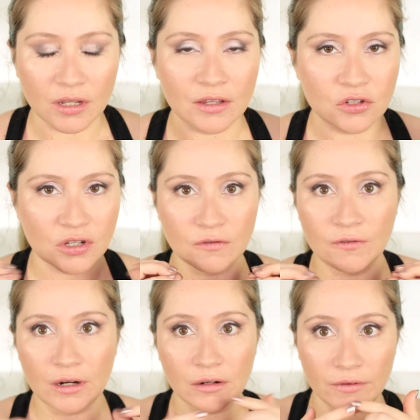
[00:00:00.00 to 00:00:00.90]
It's just
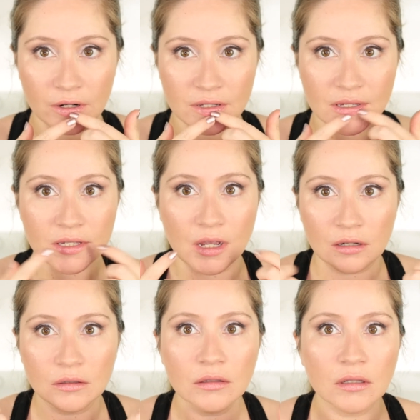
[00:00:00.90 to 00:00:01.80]
very, very
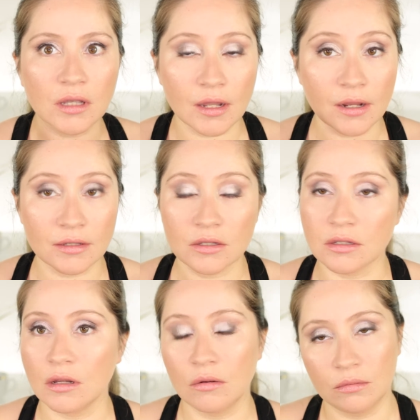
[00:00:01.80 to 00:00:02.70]
subtle, and
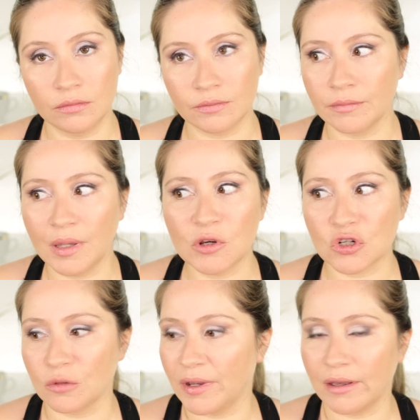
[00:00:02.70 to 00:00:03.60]
it's, maybe I
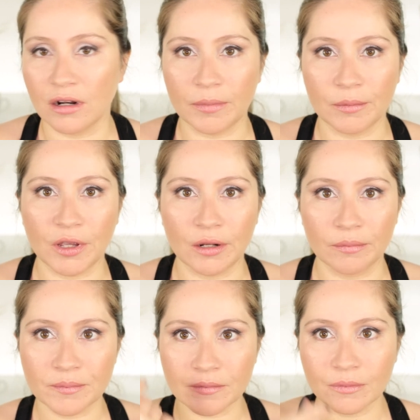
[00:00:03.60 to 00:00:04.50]
should pick it up
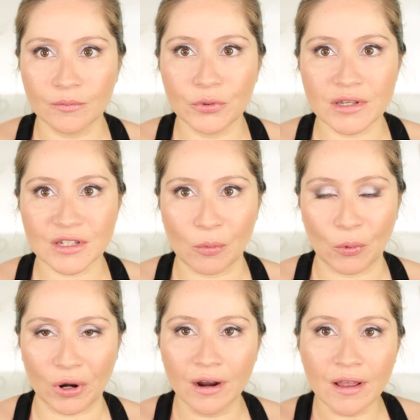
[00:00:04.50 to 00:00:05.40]
and put it some
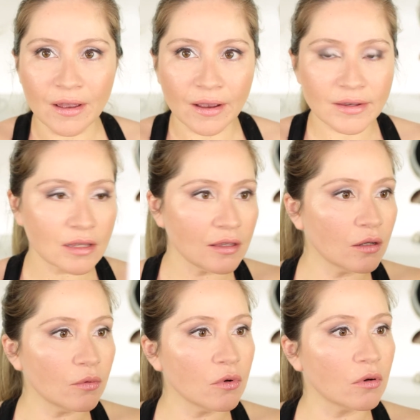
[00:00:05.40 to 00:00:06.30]
more, because I think
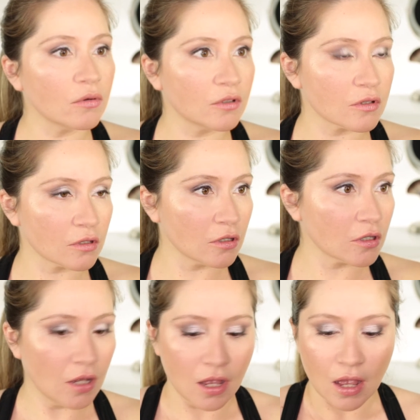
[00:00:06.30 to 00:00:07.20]
it will go with this look.